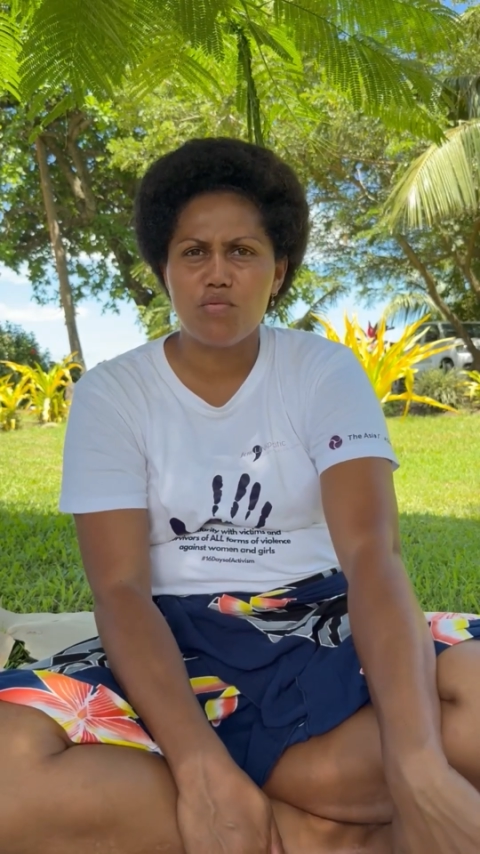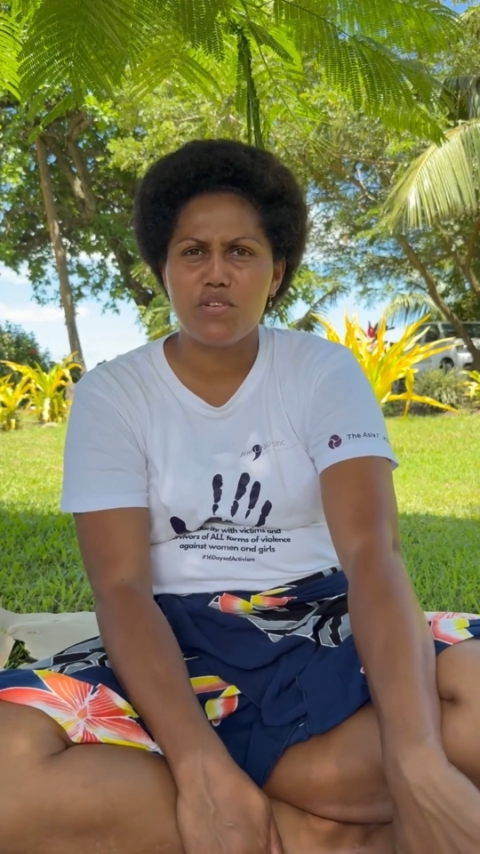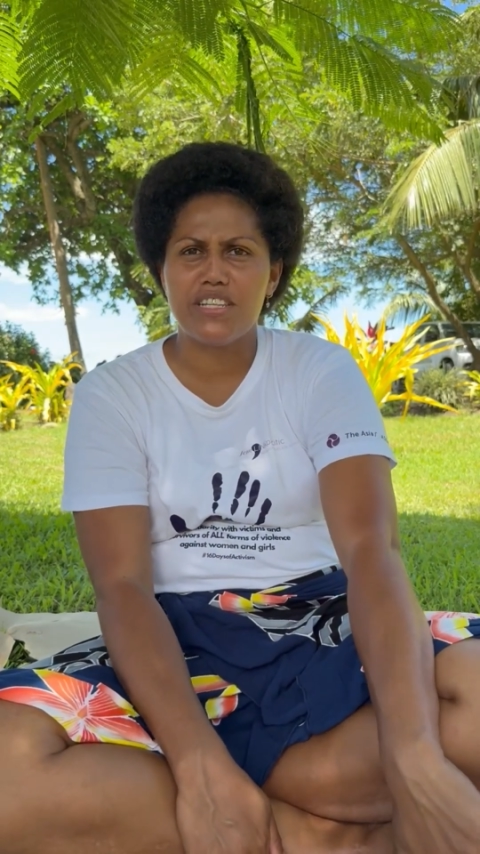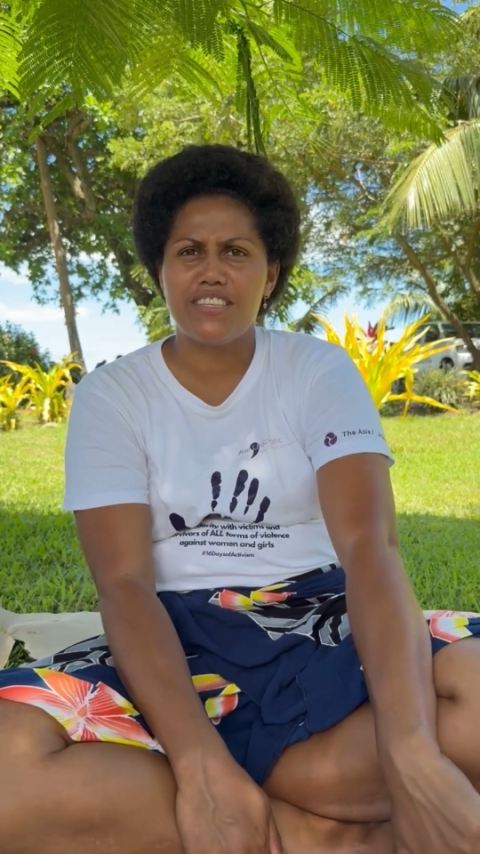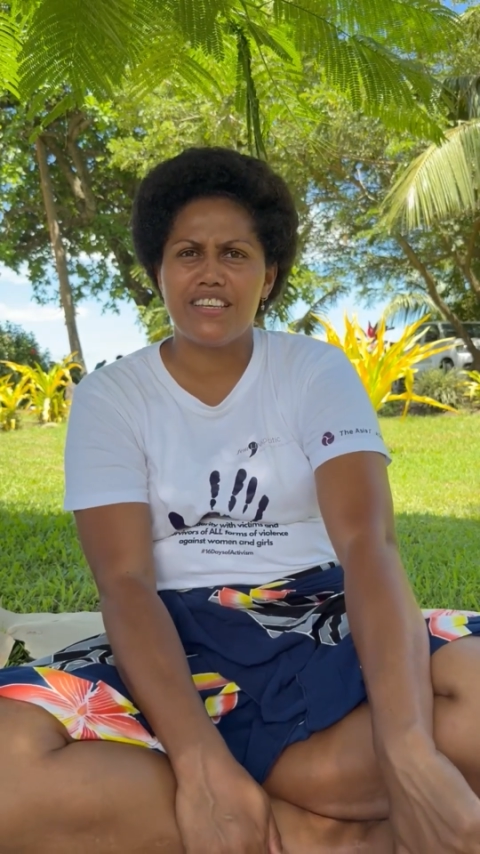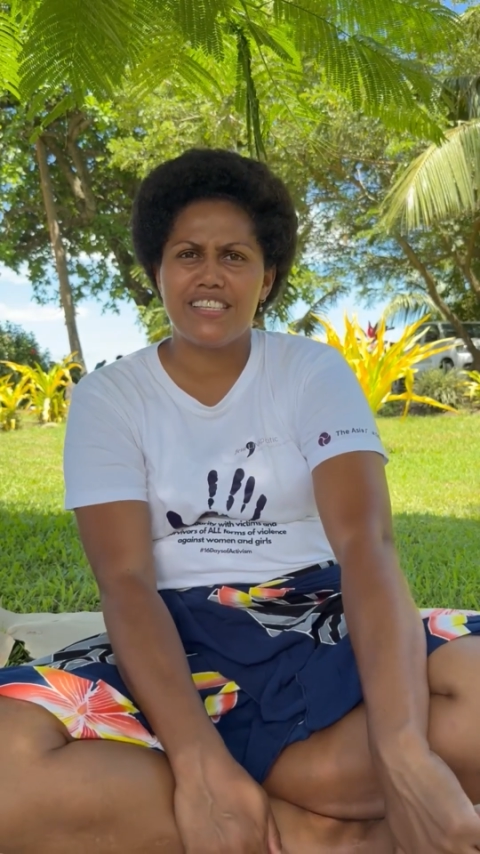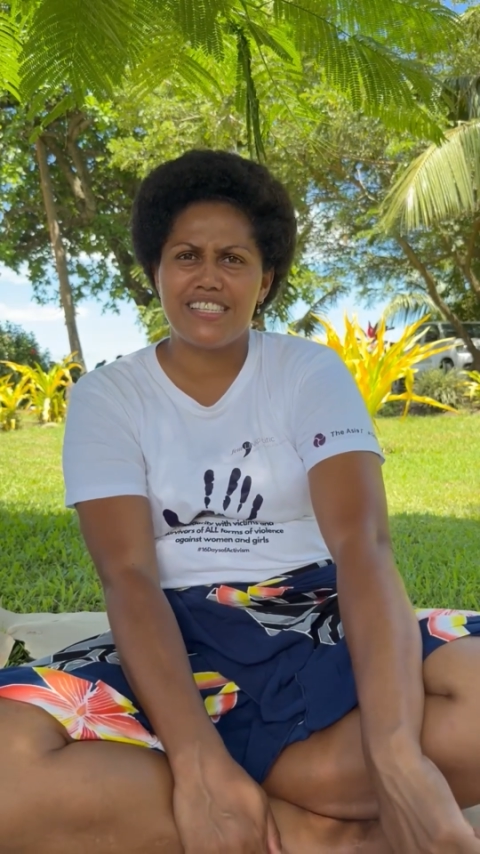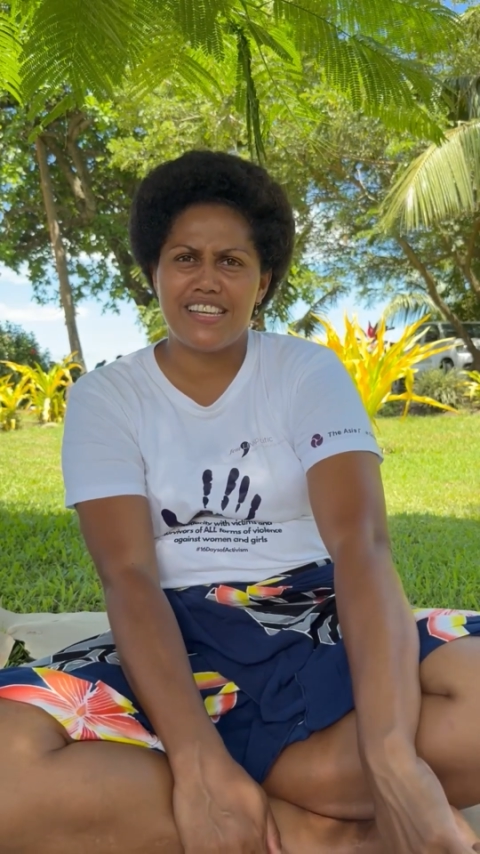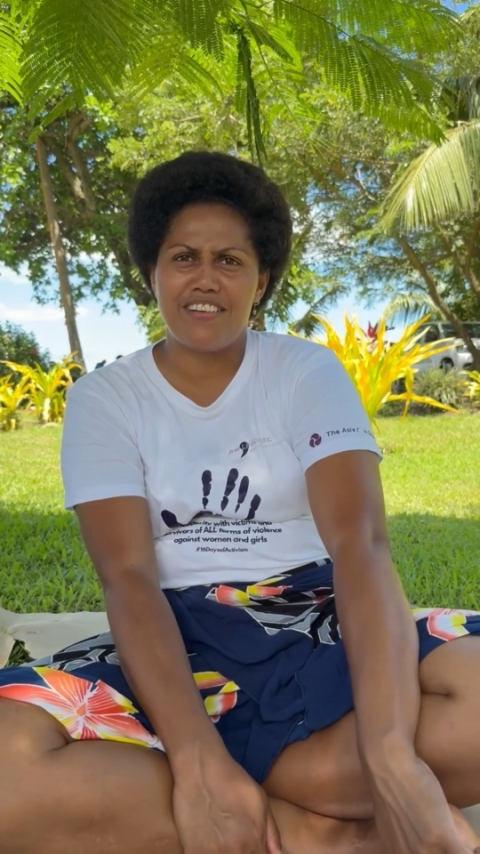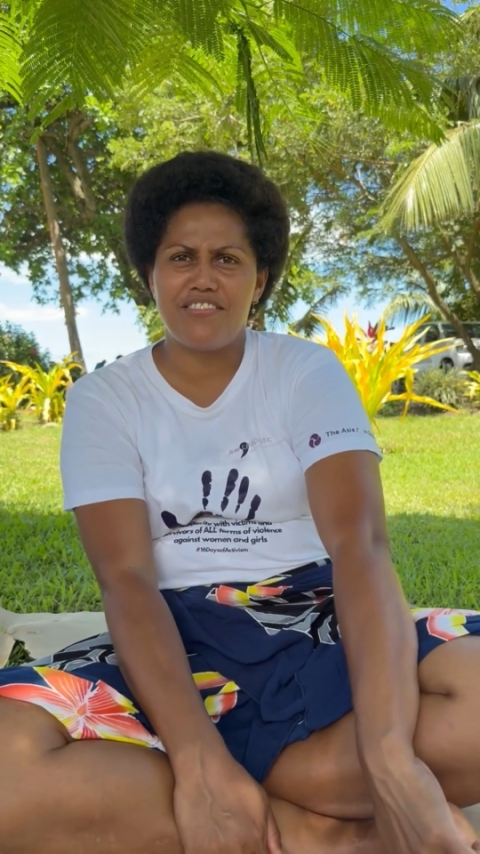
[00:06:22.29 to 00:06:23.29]
community
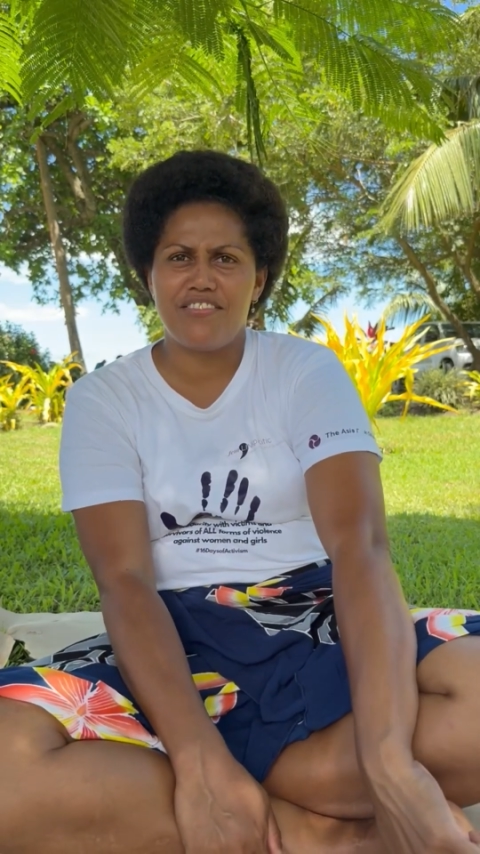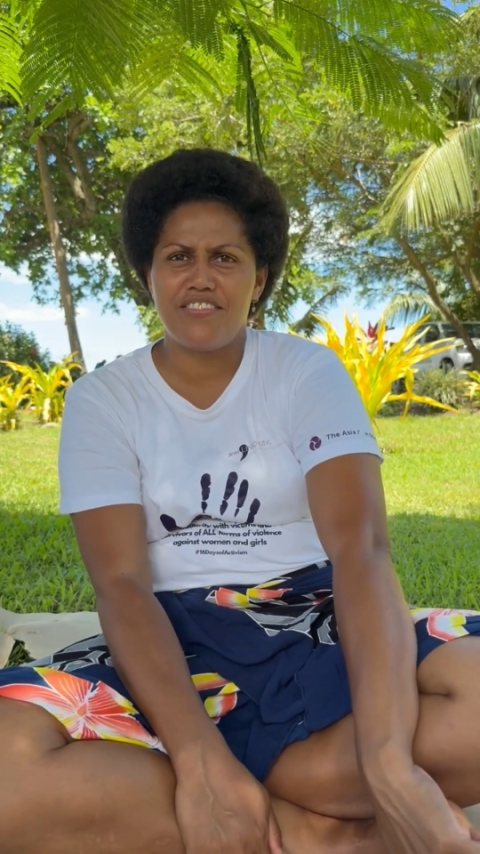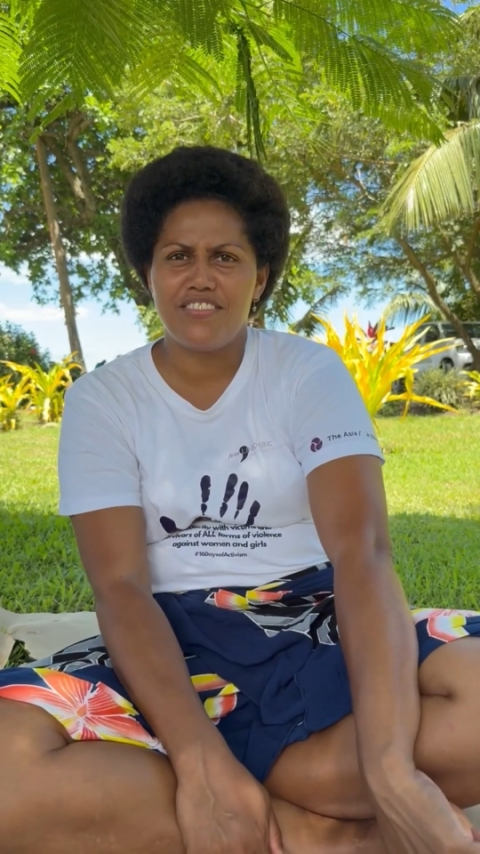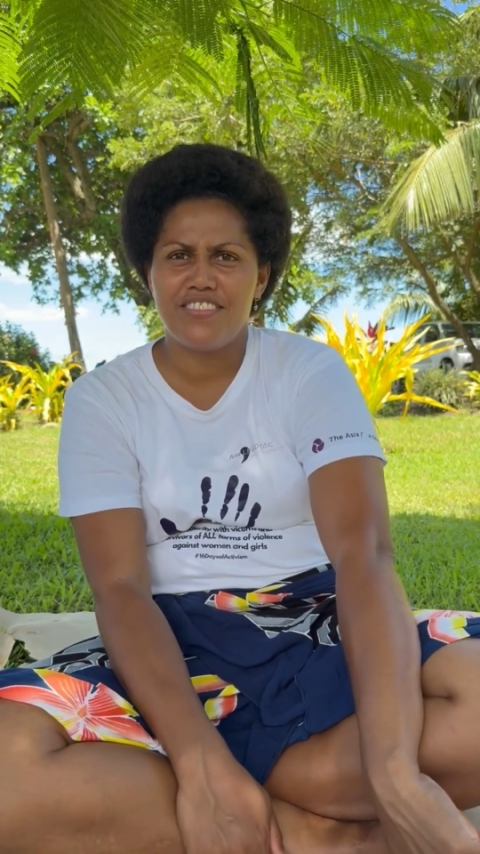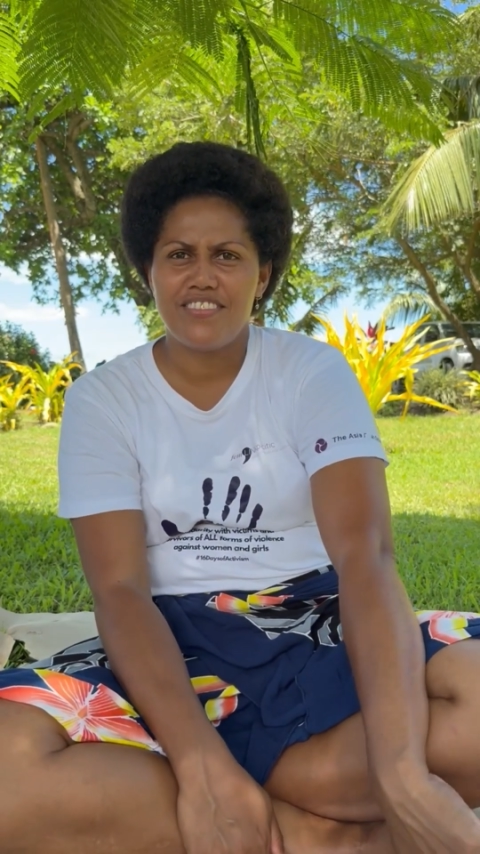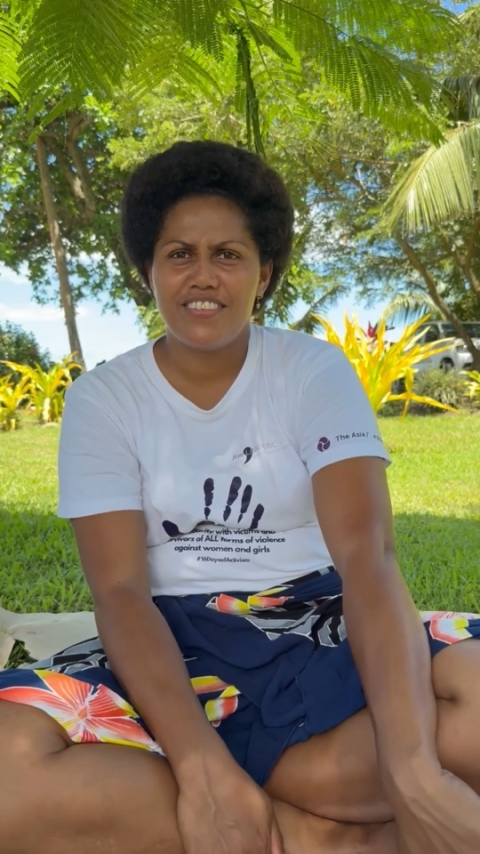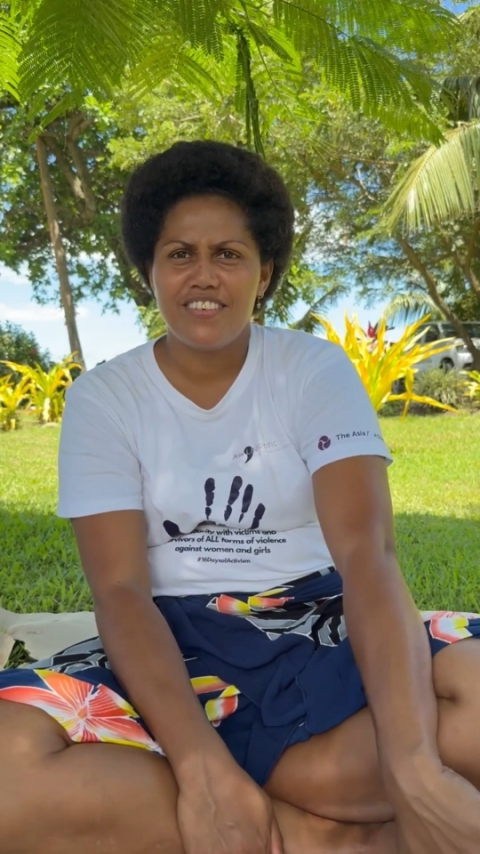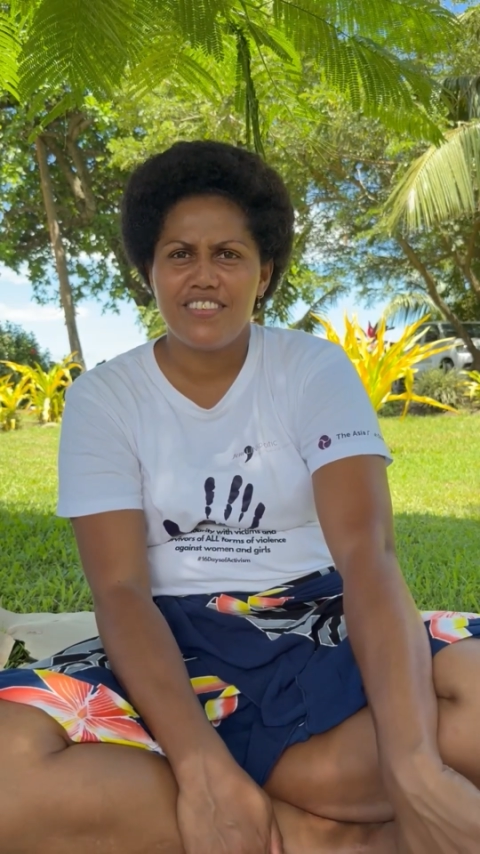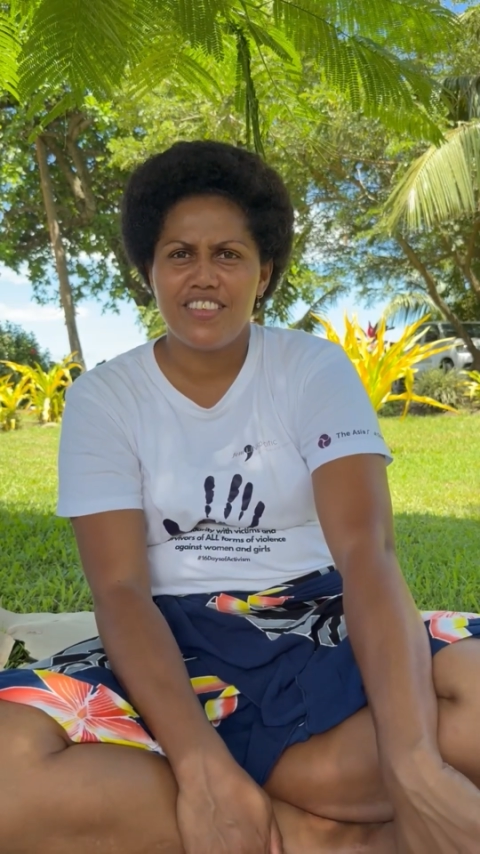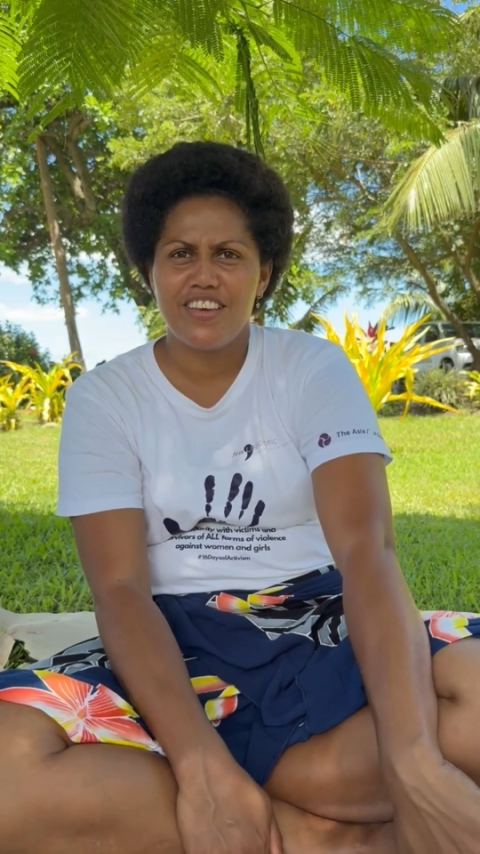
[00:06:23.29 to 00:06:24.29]
itself.
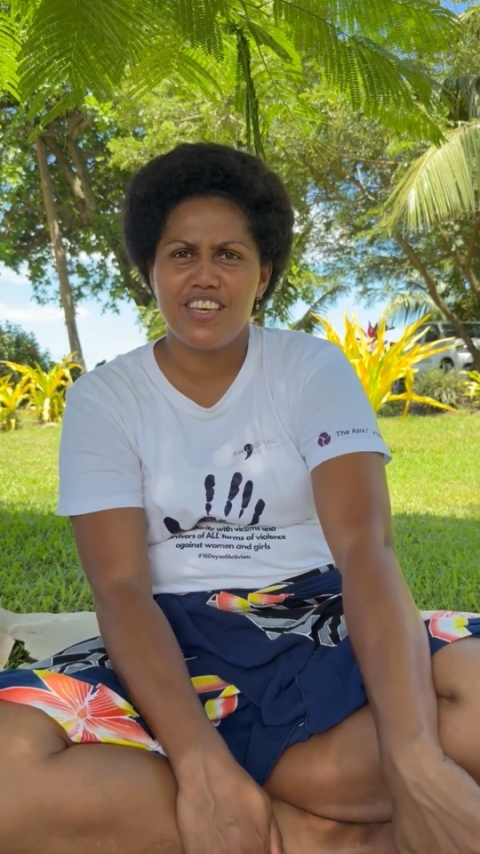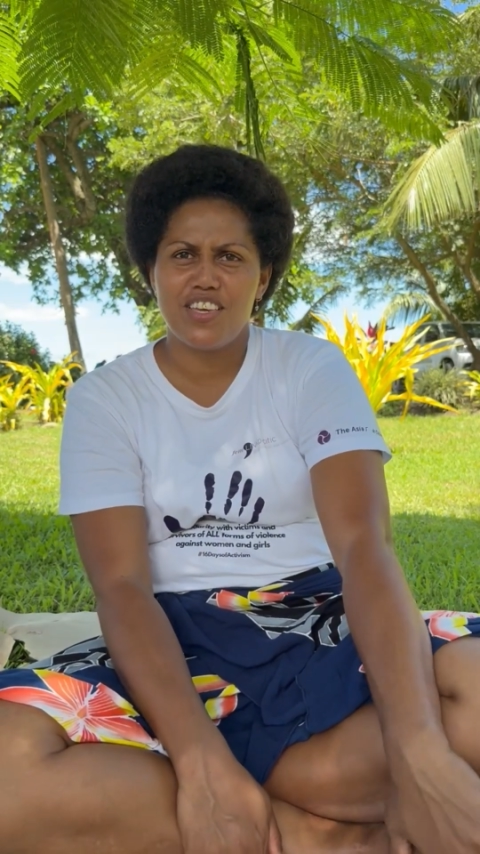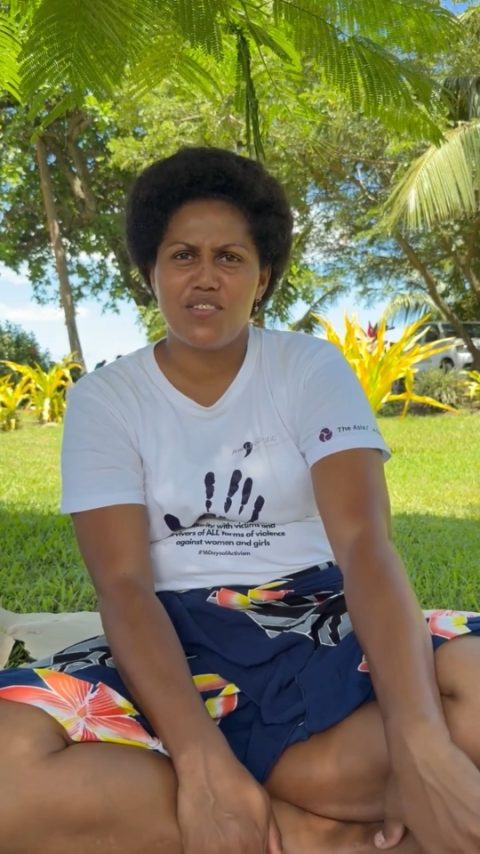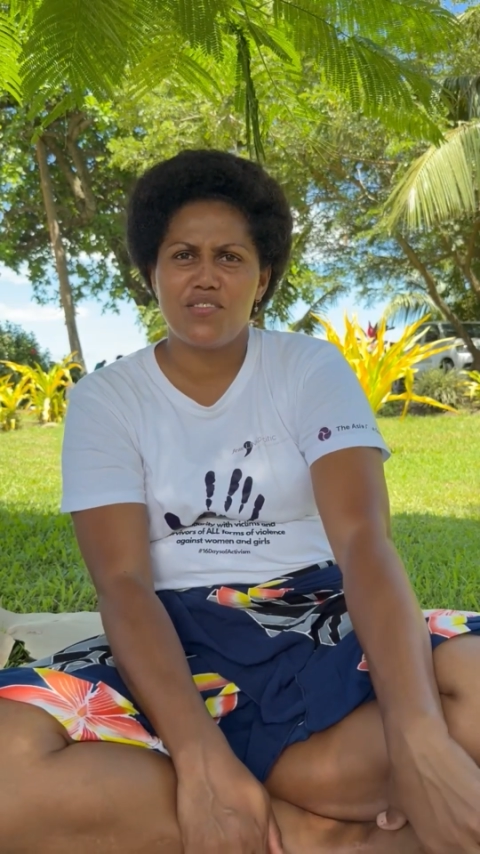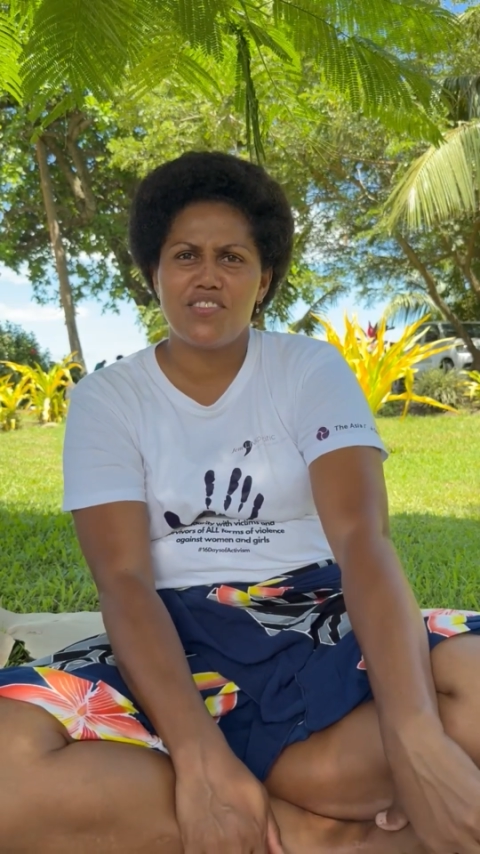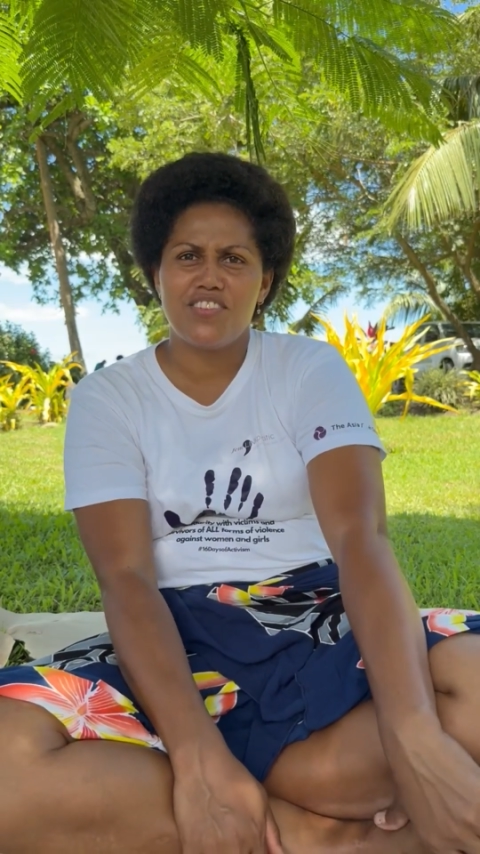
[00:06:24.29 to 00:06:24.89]
Thank you.